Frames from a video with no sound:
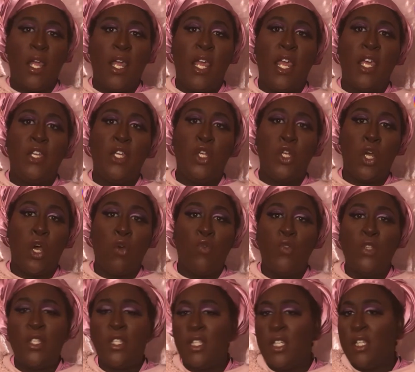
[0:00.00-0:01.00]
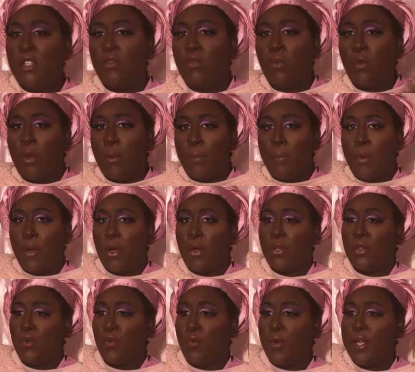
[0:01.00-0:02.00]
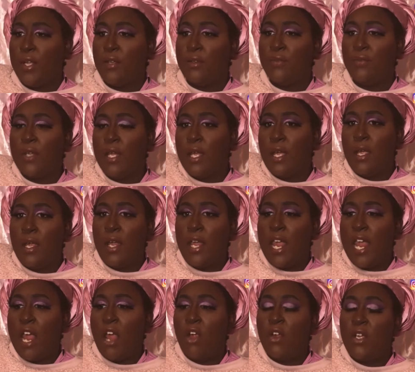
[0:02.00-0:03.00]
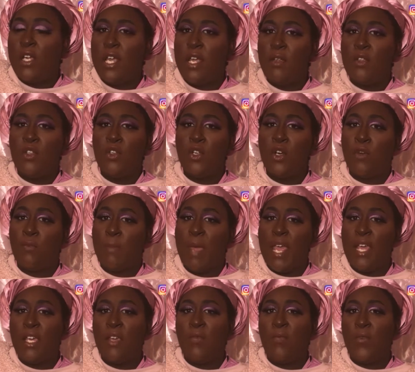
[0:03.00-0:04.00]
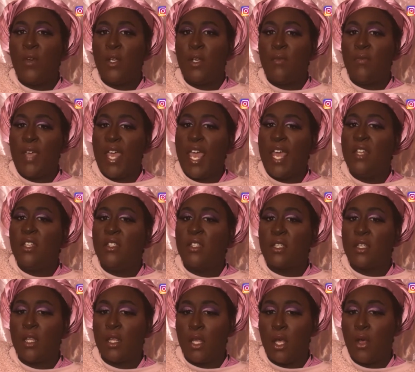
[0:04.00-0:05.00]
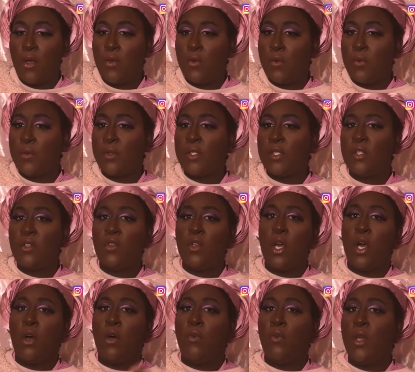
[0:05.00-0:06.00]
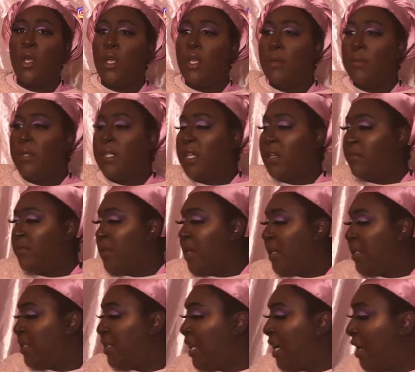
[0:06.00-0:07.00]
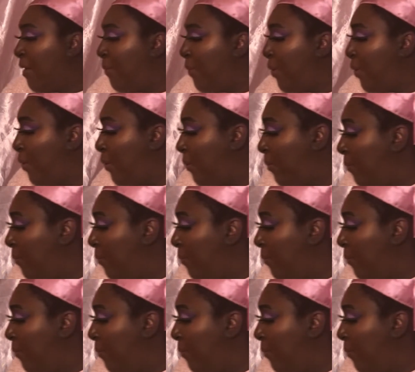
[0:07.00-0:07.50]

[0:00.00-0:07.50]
And we see through the book with Harriet, making fun of Addie's clothes. I'll give you an example.